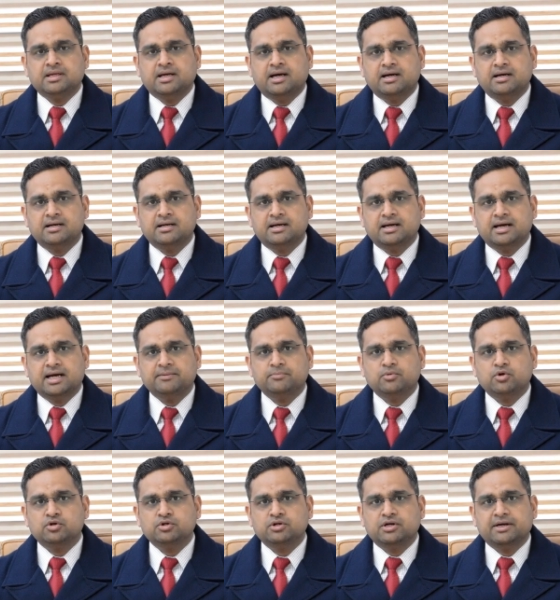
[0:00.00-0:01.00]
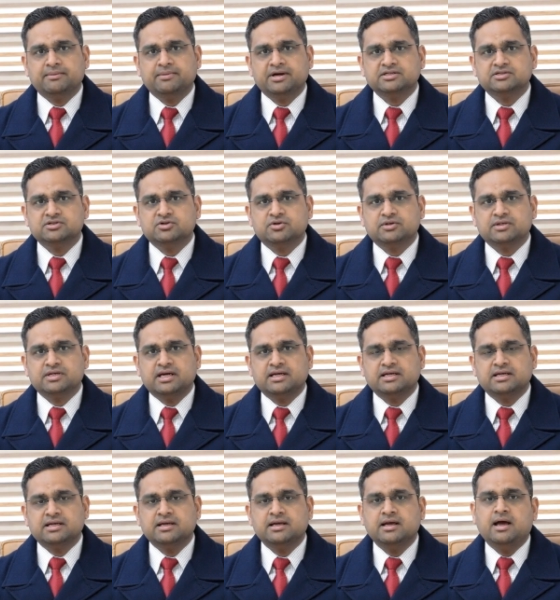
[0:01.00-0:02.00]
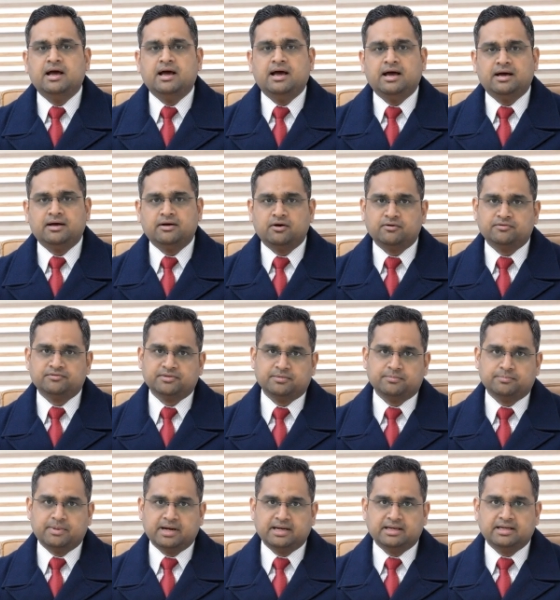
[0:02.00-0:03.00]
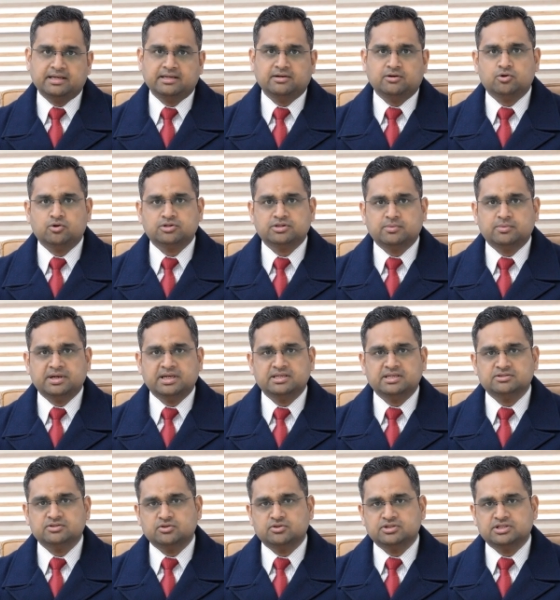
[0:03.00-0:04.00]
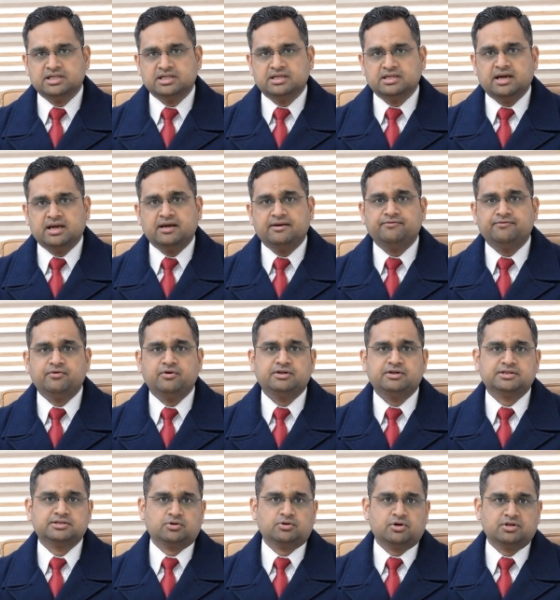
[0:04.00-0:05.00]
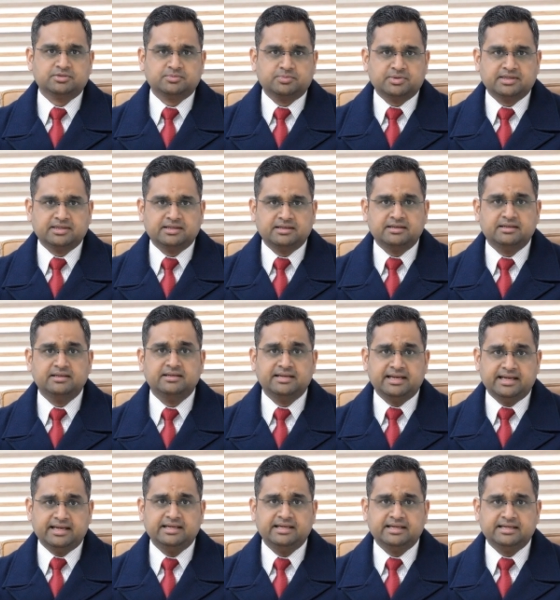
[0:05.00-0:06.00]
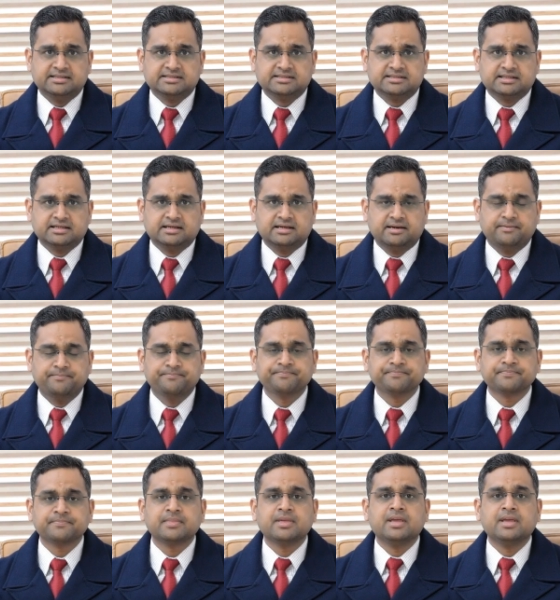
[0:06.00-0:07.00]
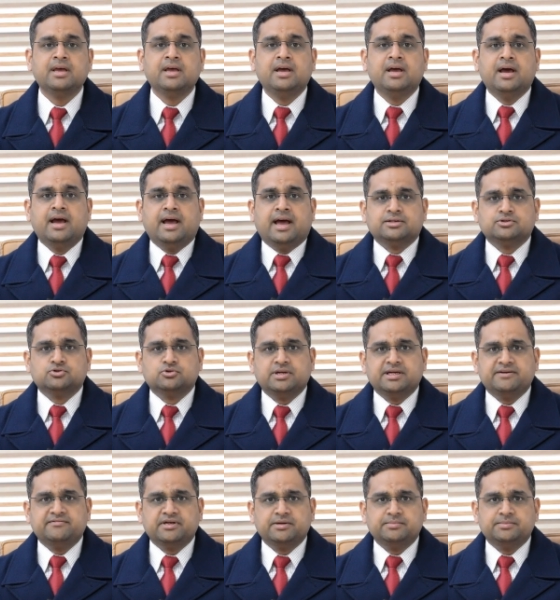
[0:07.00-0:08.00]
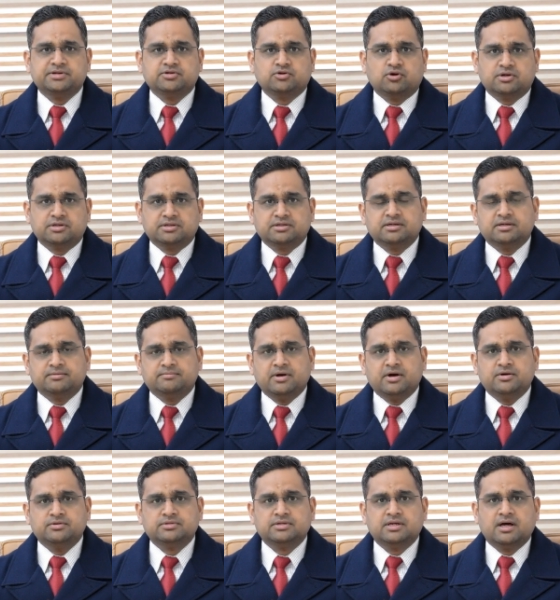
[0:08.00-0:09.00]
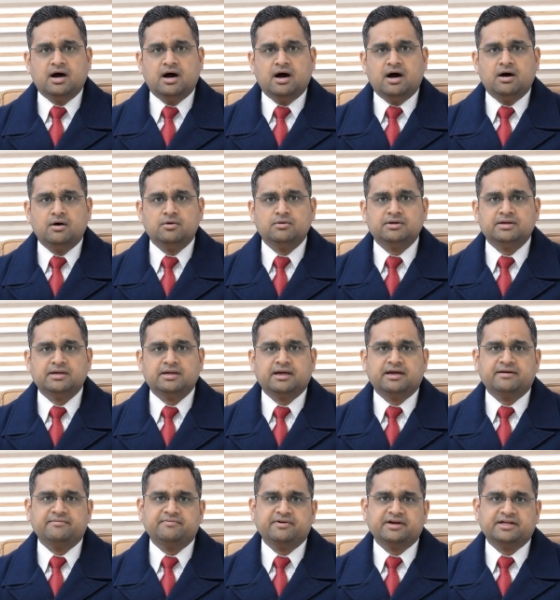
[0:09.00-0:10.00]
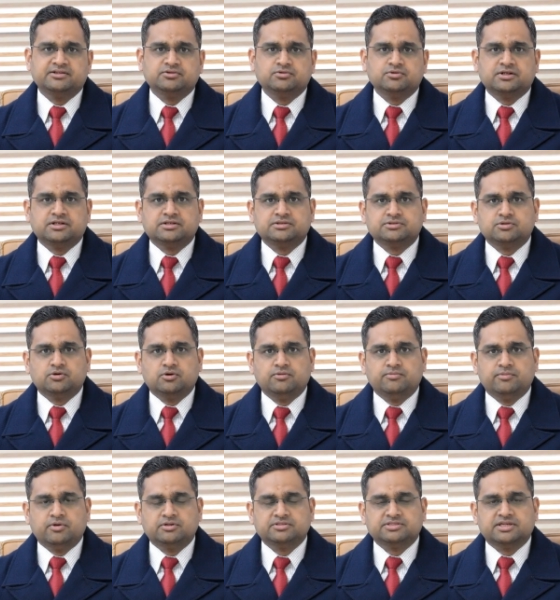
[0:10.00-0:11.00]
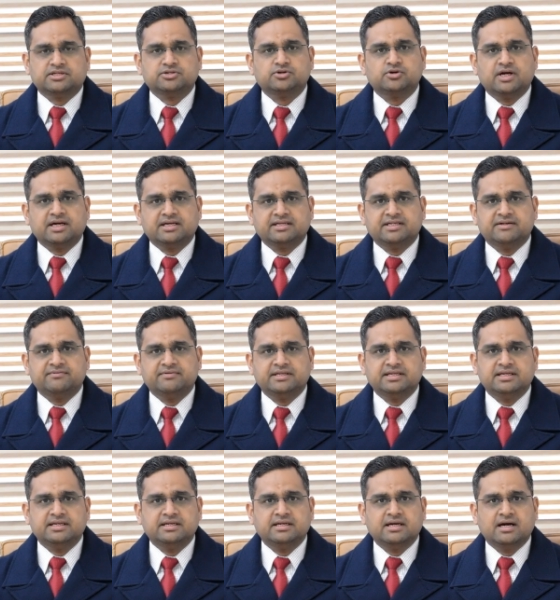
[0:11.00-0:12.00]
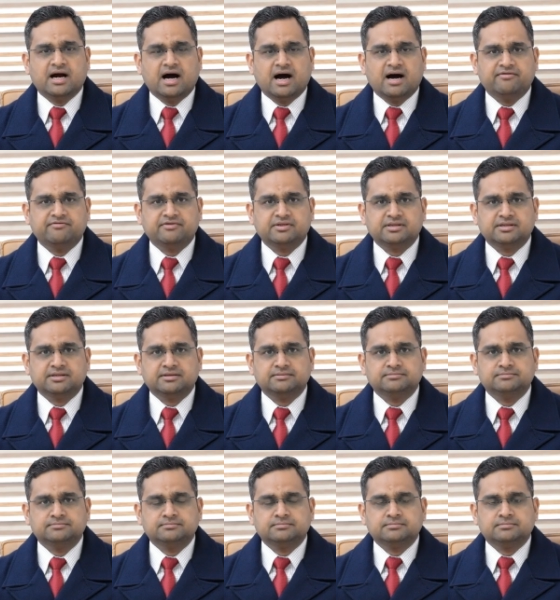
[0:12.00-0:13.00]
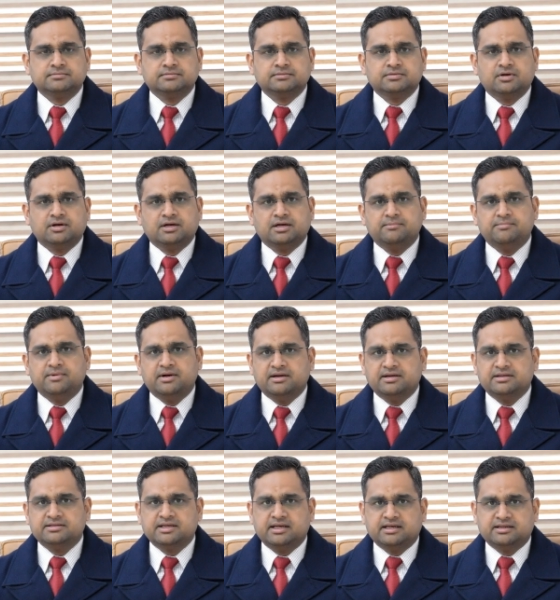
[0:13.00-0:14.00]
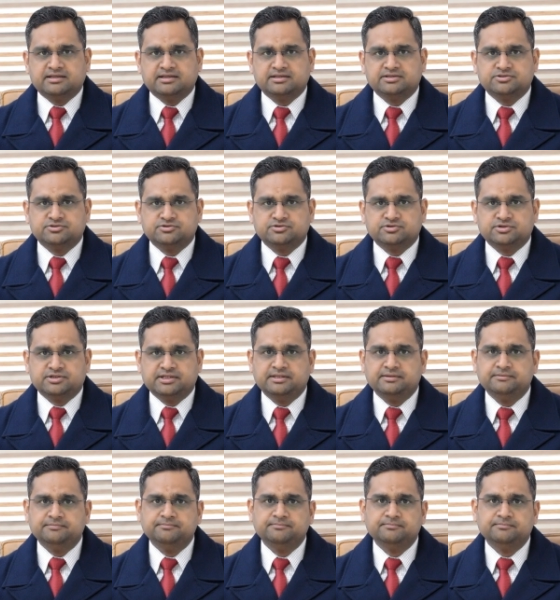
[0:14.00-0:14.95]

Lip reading: Hi, I am Dr. Himanshu Tyagi, Head of Spine and Orthopedic Surgery at Fortis Hospital, Delhi NCR. And today we'll be talking about how and when to resume your sexual activity after your lumbar disc herniation surgery.